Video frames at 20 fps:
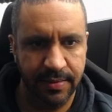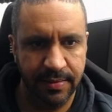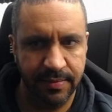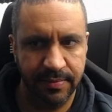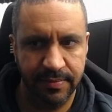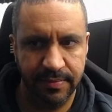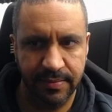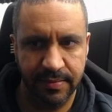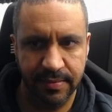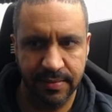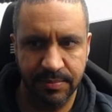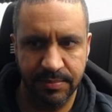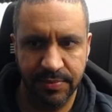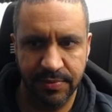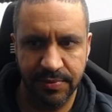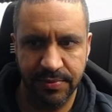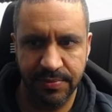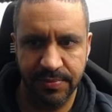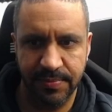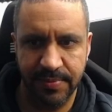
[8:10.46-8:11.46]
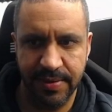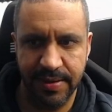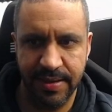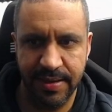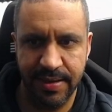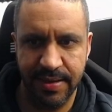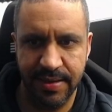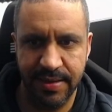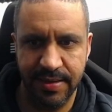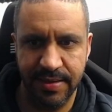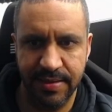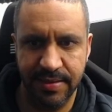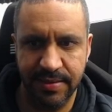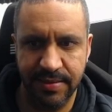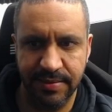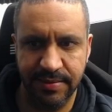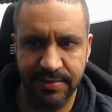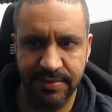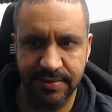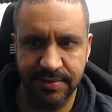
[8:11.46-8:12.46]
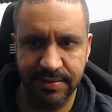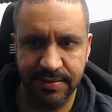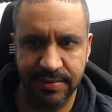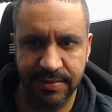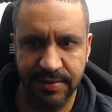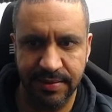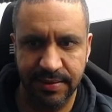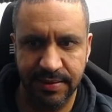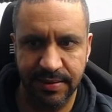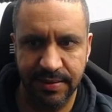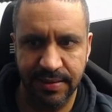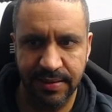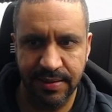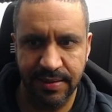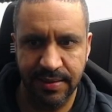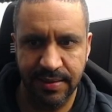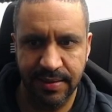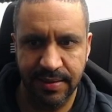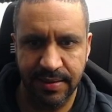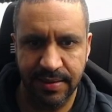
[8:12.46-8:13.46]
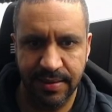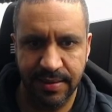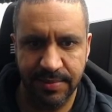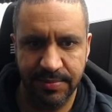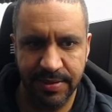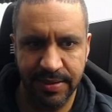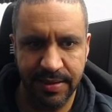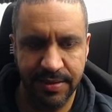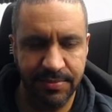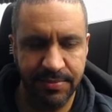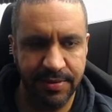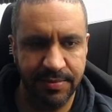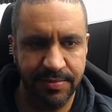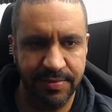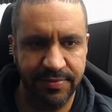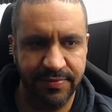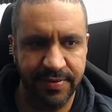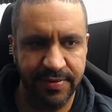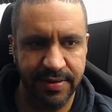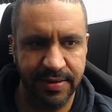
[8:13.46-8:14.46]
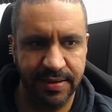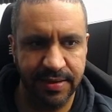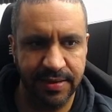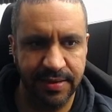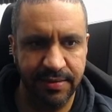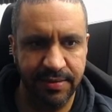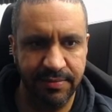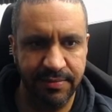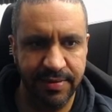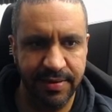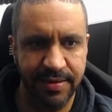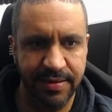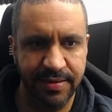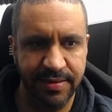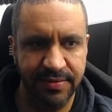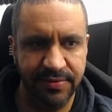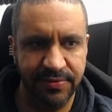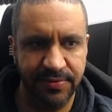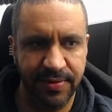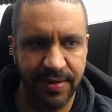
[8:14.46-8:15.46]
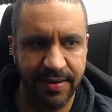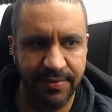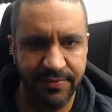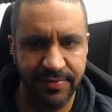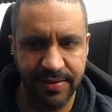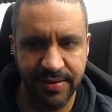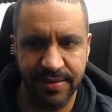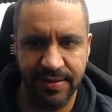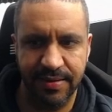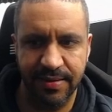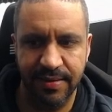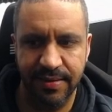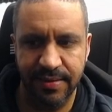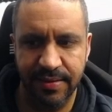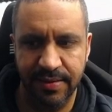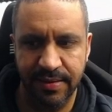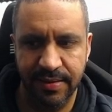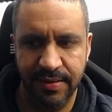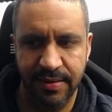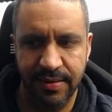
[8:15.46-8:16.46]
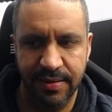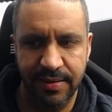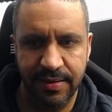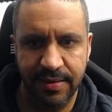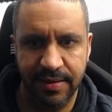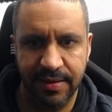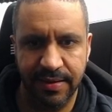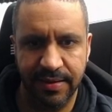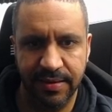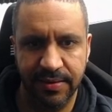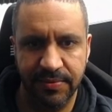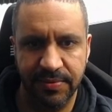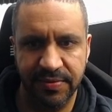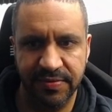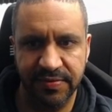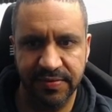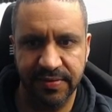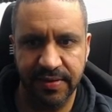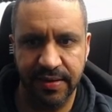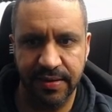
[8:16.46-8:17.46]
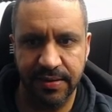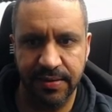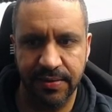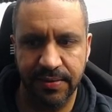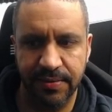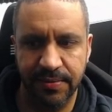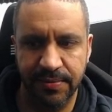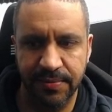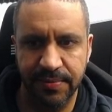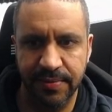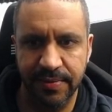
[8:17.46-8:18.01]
Looking both ways. Am I going to be able to find a clearing in this traffic? I think we just got to go.